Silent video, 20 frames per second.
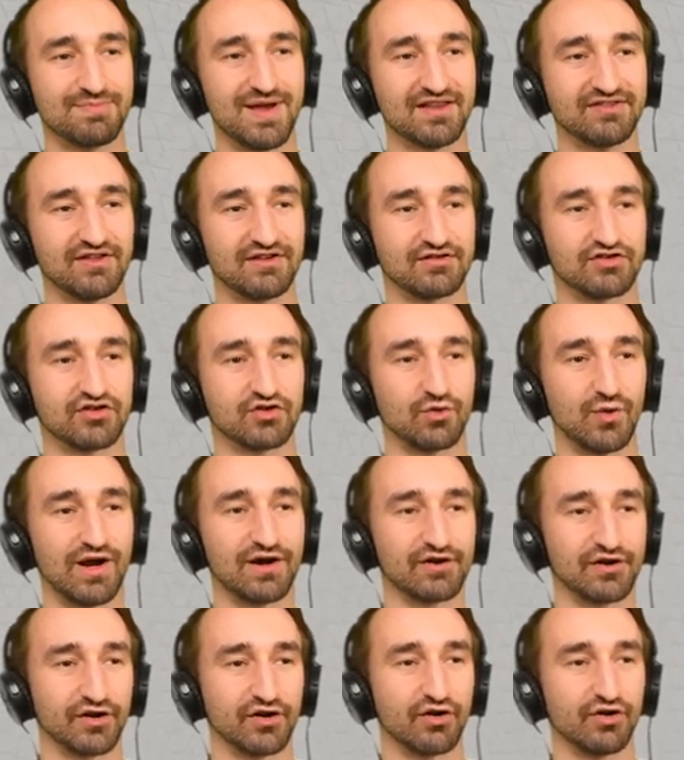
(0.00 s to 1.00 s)
make things
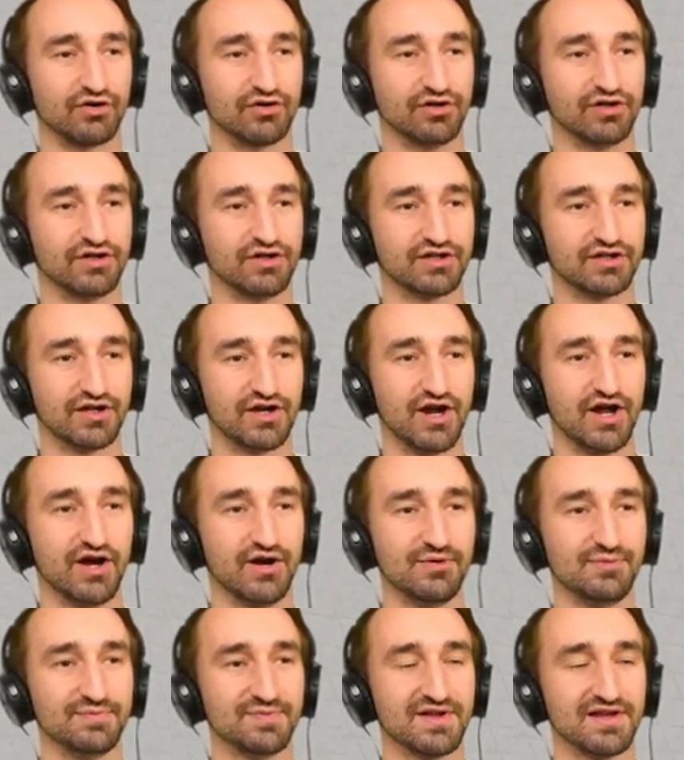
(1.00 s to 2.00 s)
squarical, you
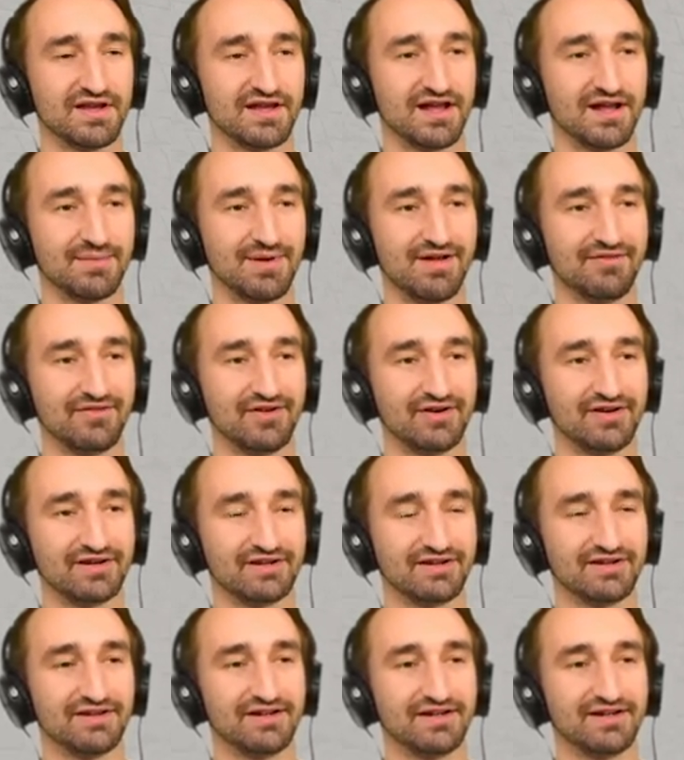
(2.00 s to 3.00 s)
know? I'm not yeah.
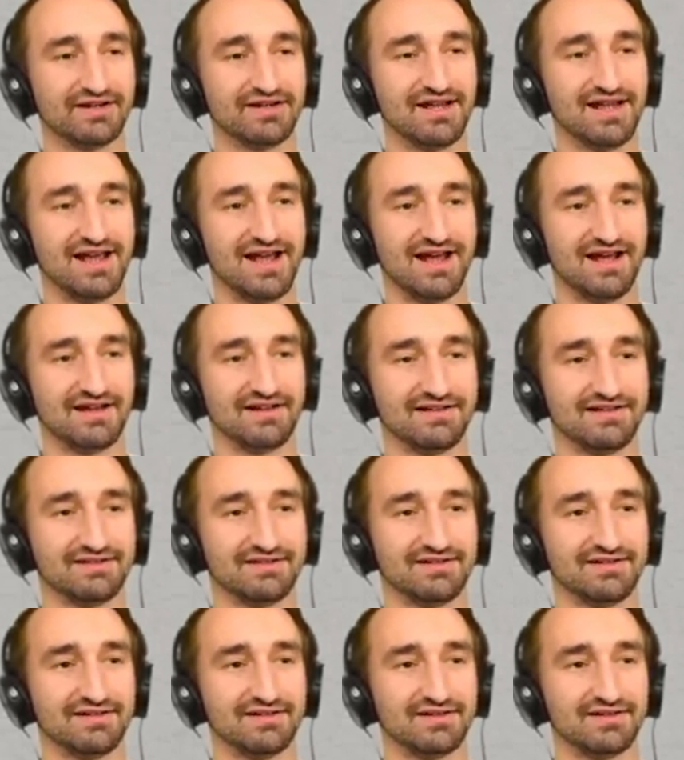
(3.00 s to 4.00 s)
very good at, yeah.
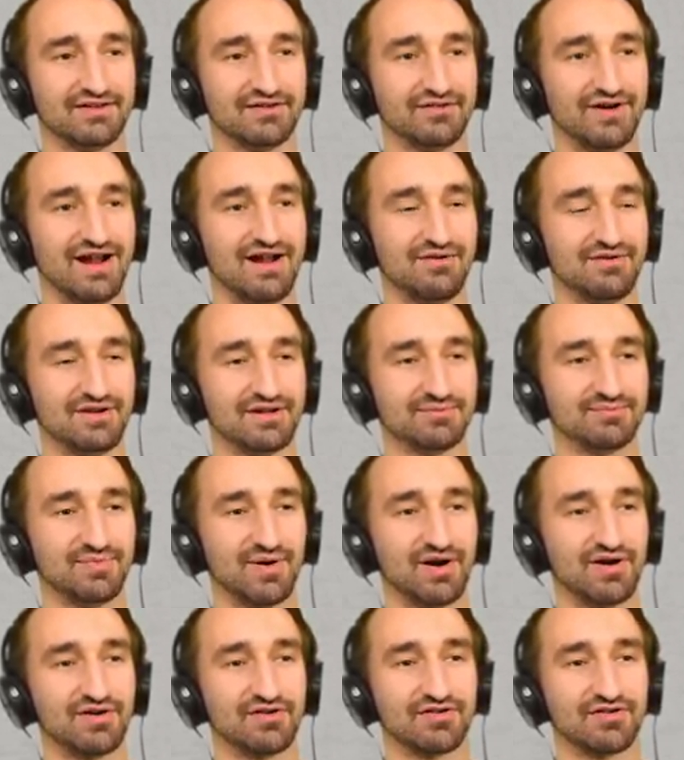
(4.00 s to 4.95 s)
The rounding part